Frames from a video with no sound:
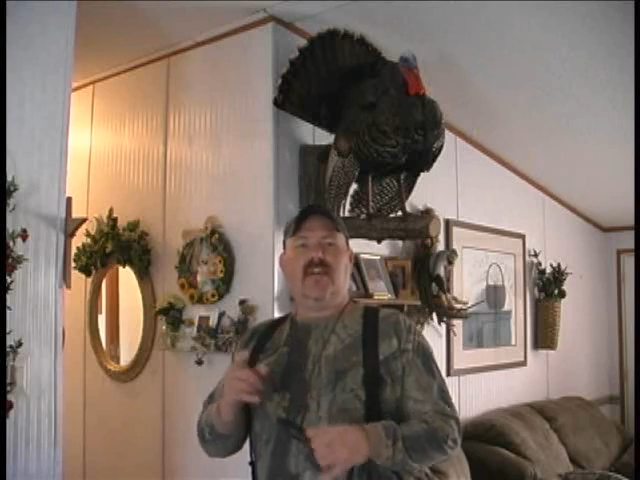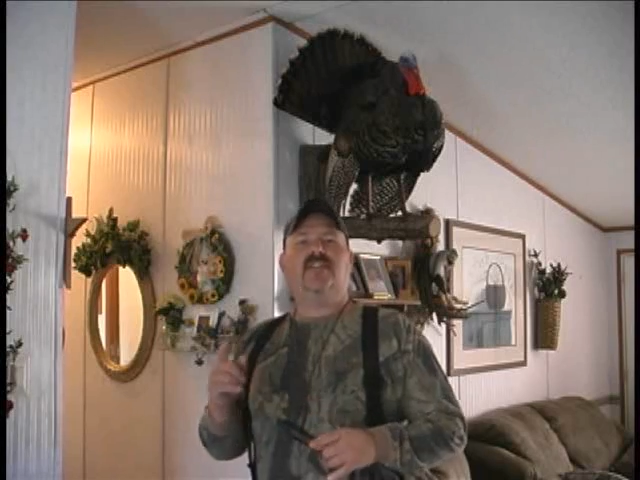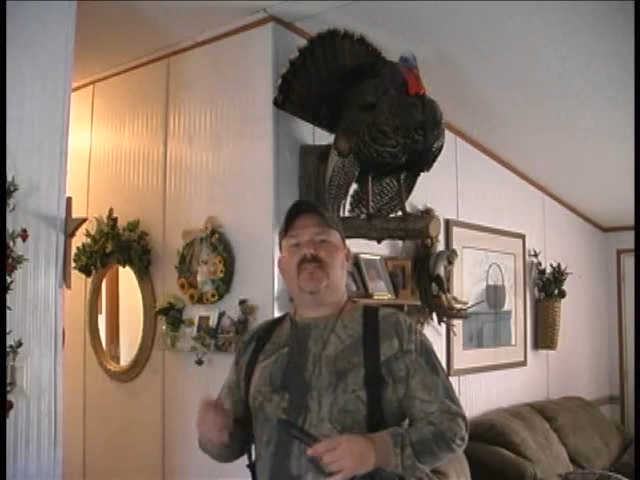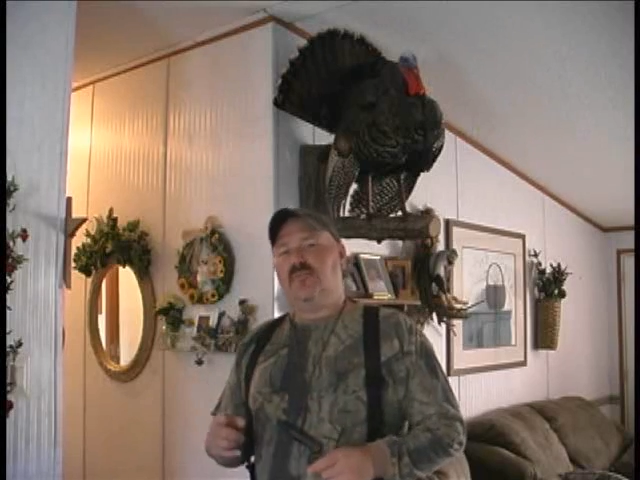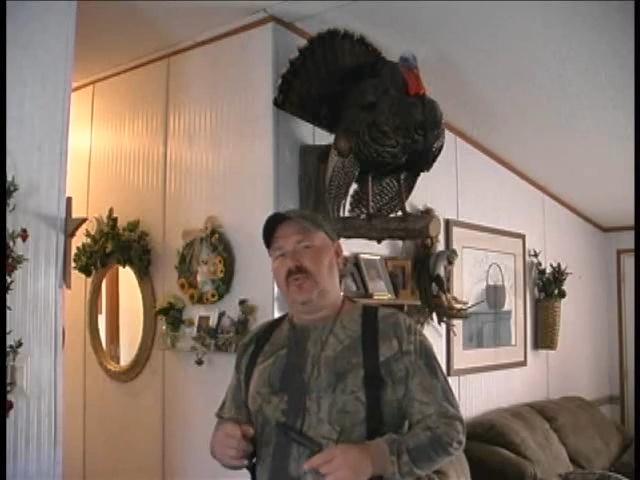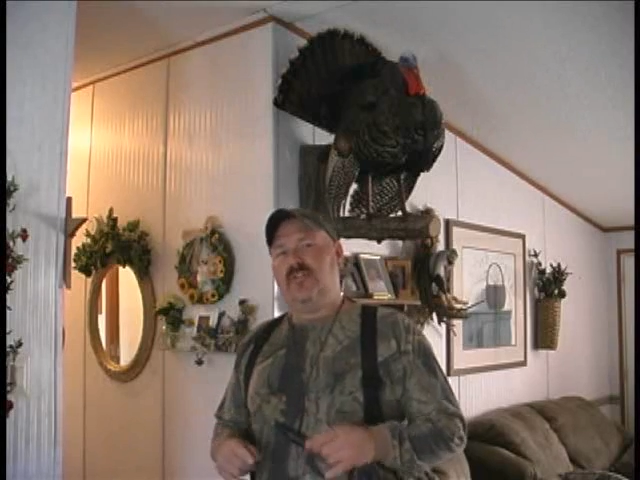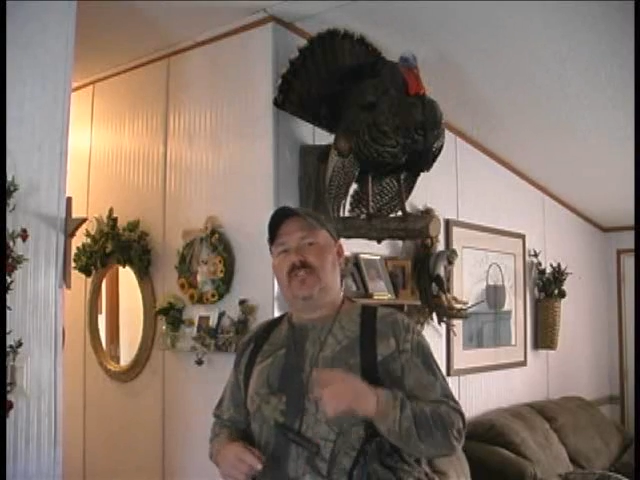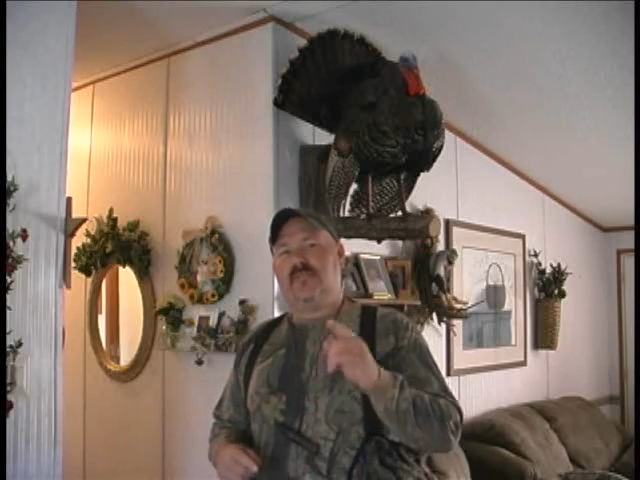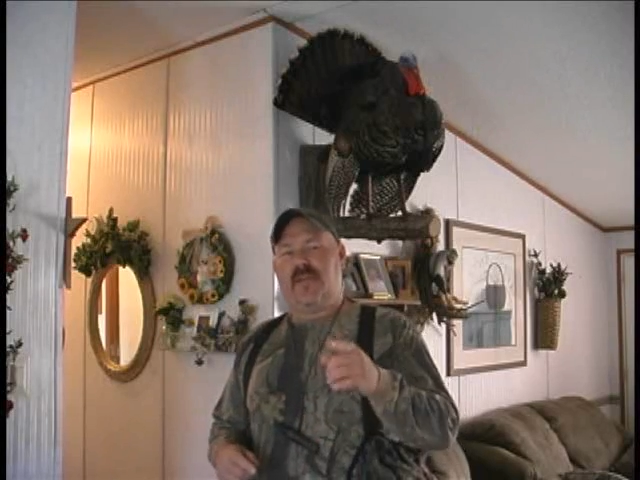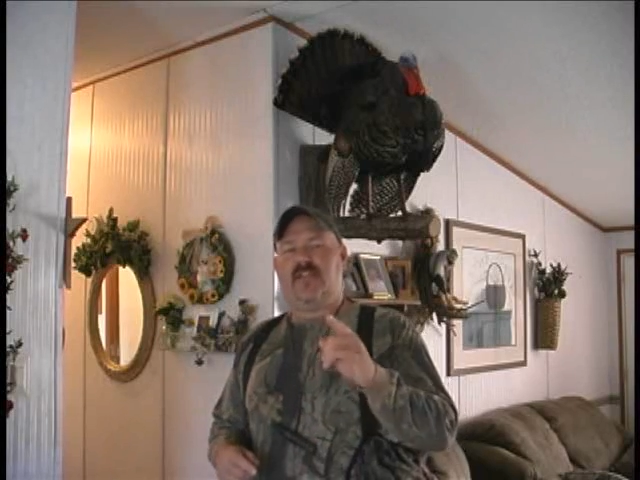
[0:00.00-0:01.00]
you can take to the
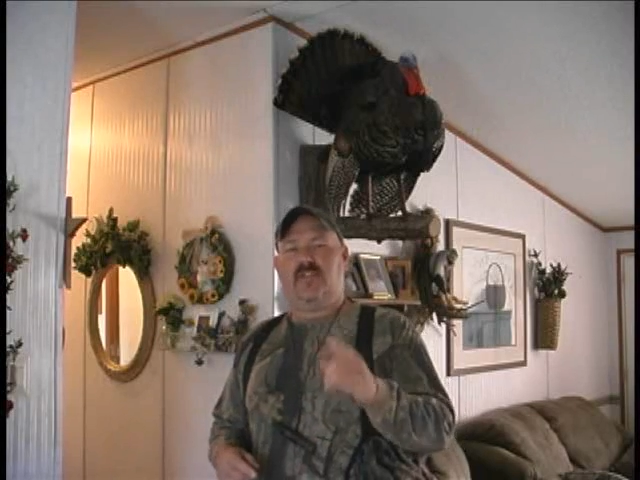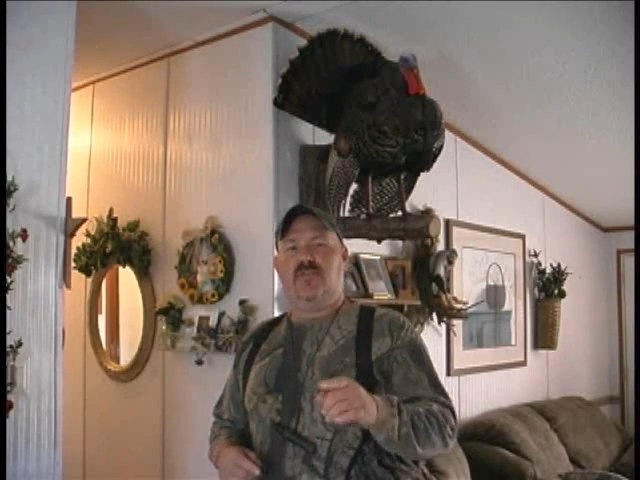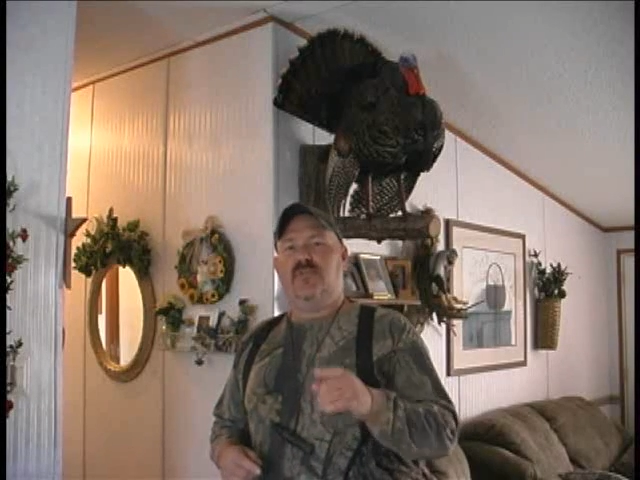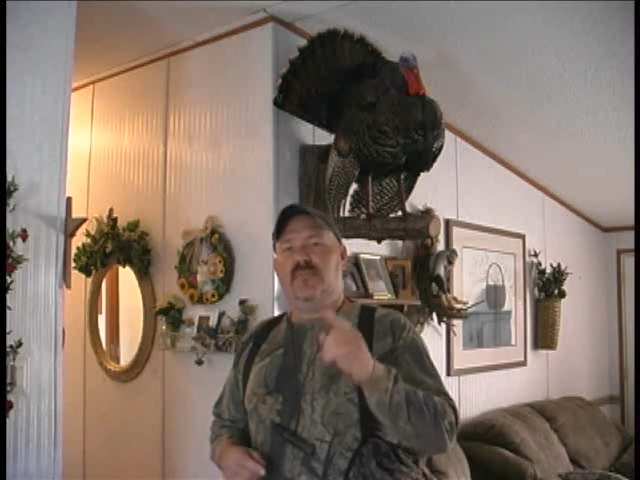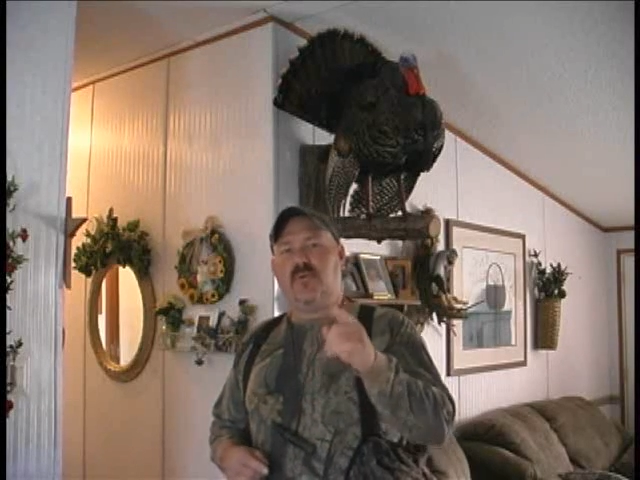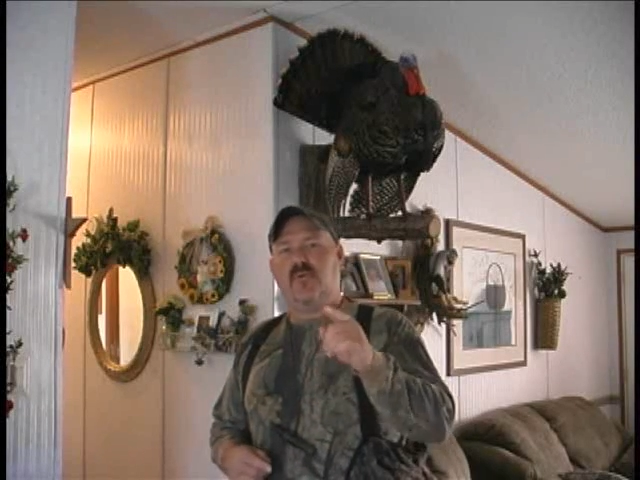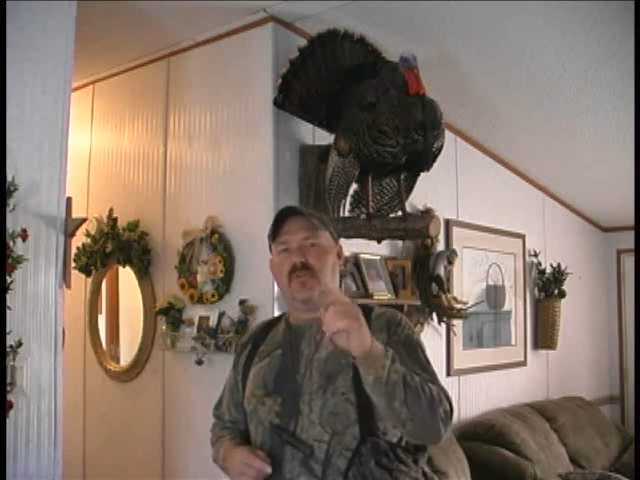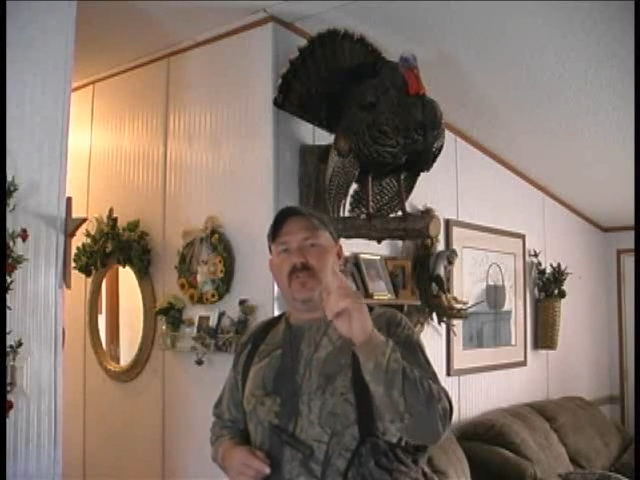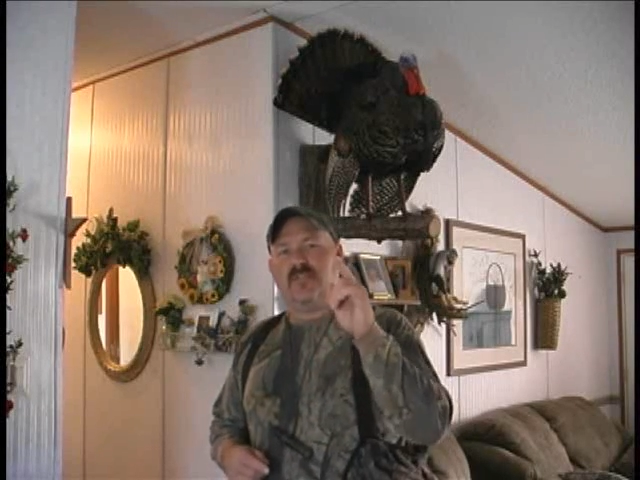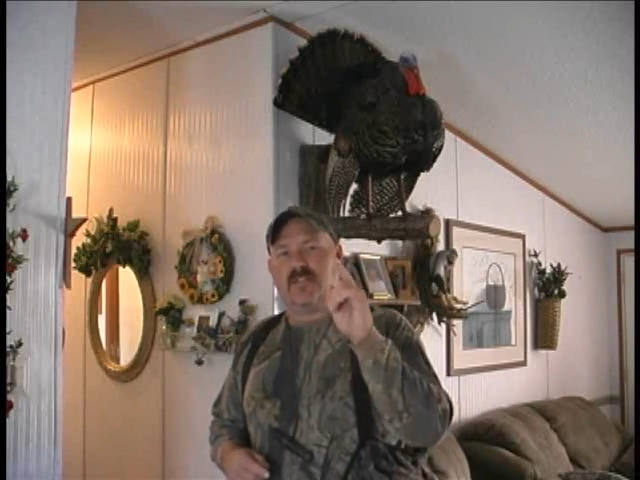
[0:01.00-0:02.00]
woods to make you a
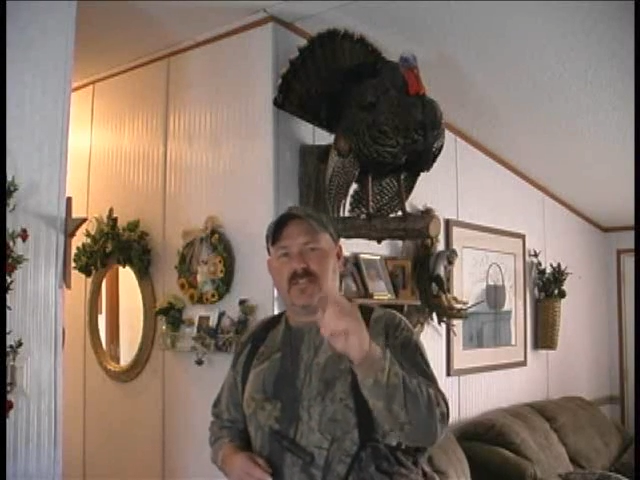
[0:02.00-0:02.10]
more